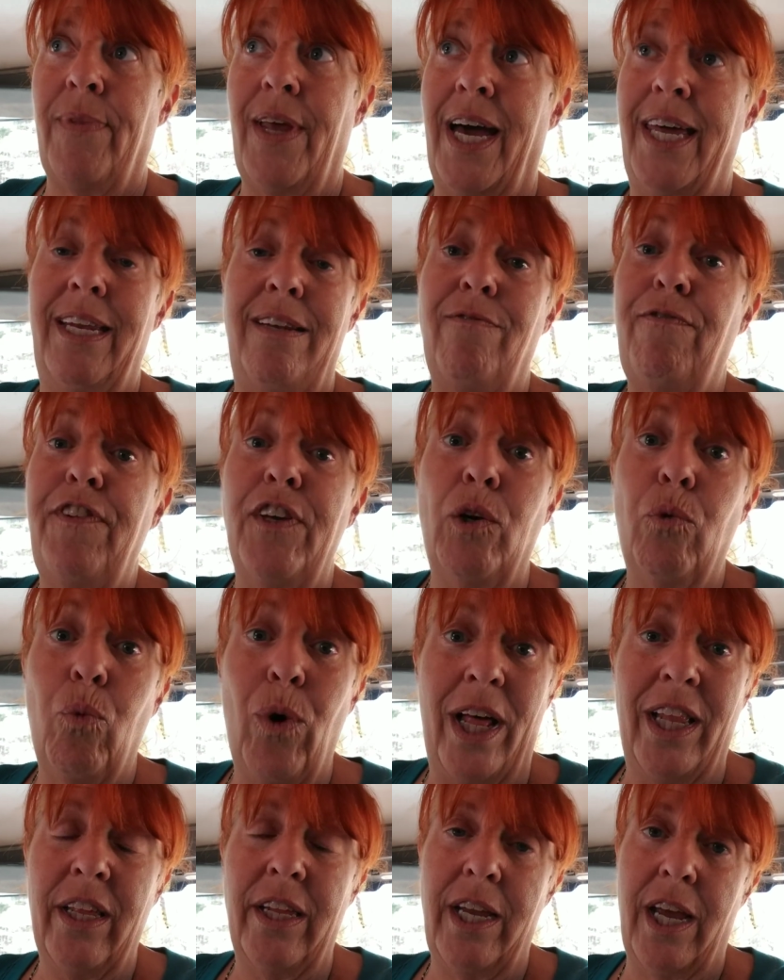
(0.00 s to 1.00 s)
I didn't feel
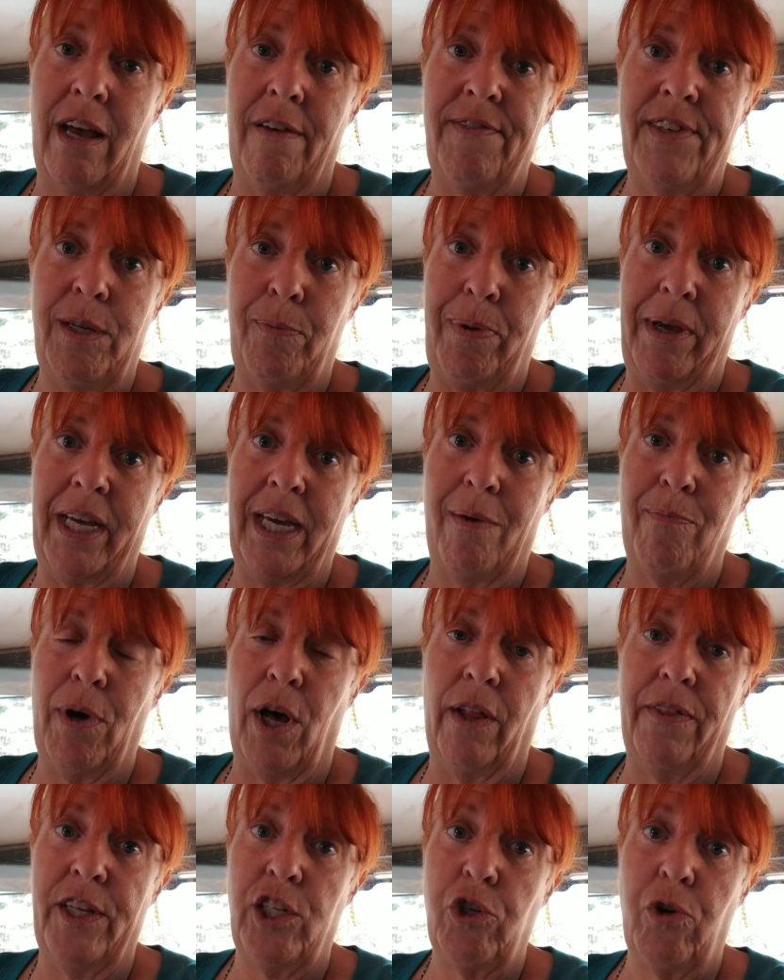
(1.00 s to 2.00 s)
well enough to pick up
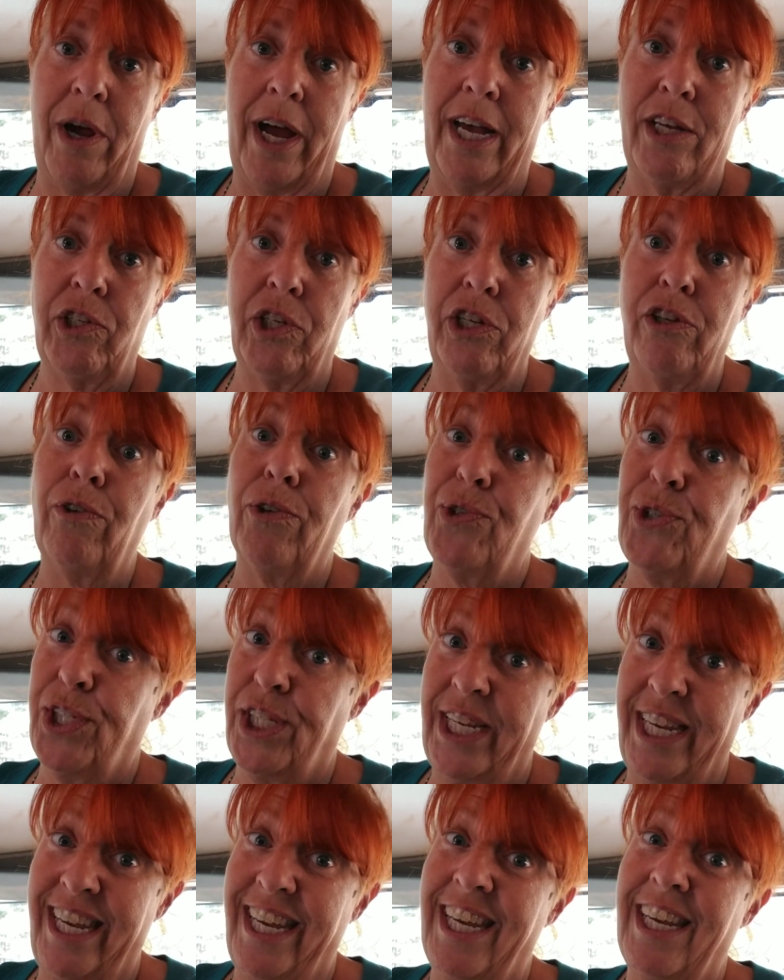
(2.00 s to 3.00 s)
all the trash. And you'll
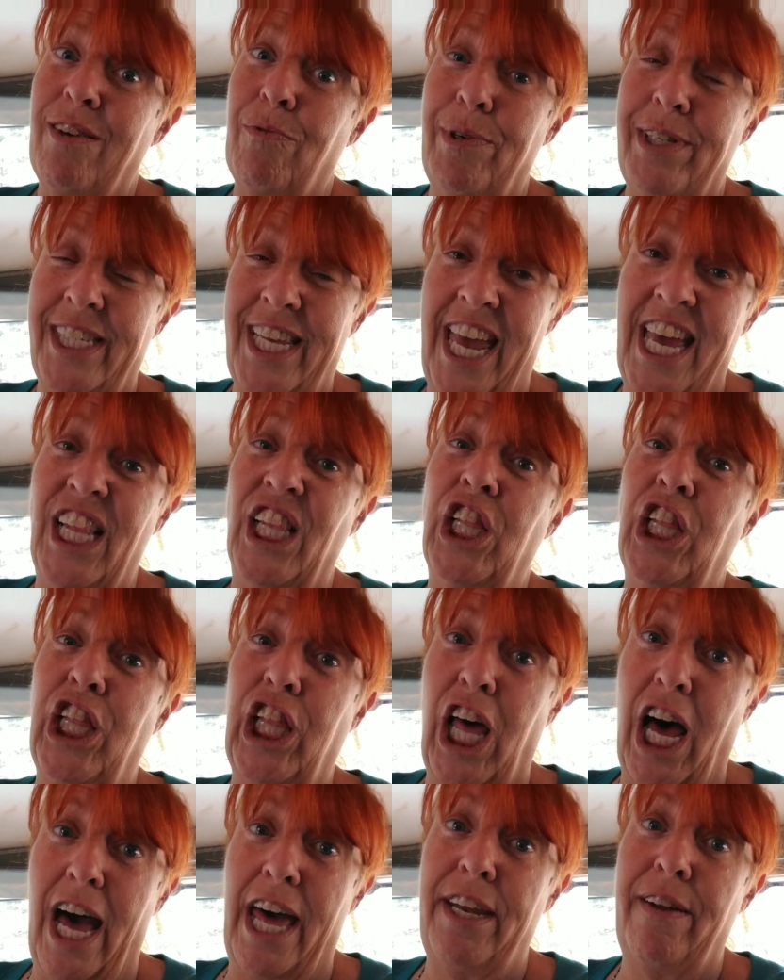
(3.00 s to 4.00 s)
see it was a
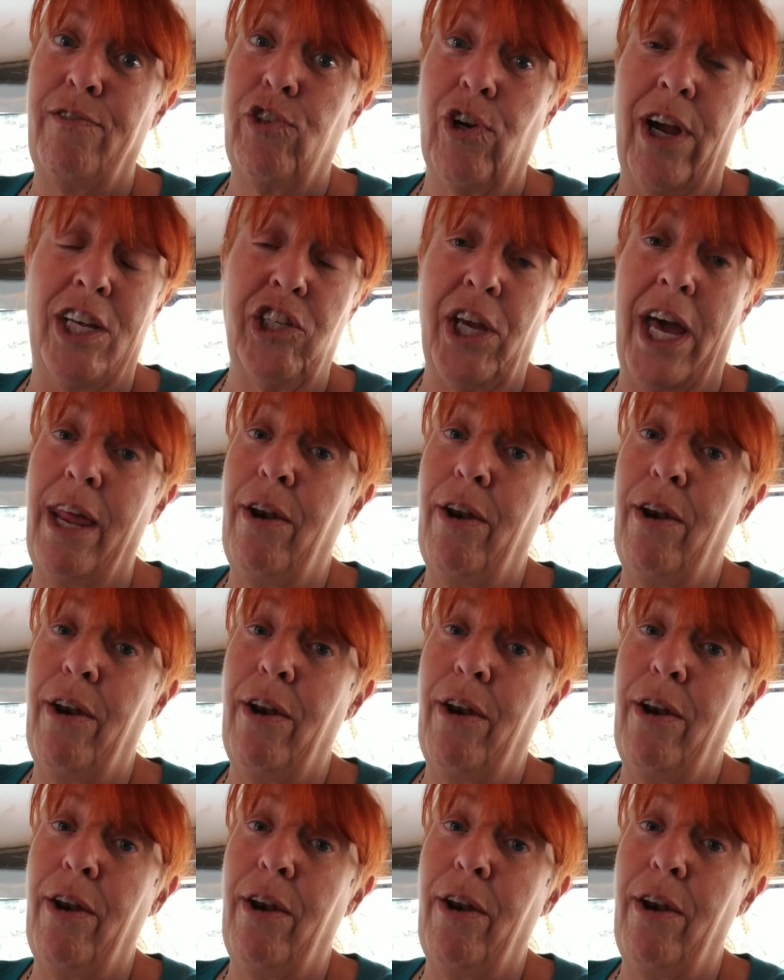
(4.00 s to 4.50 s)
lot of trash.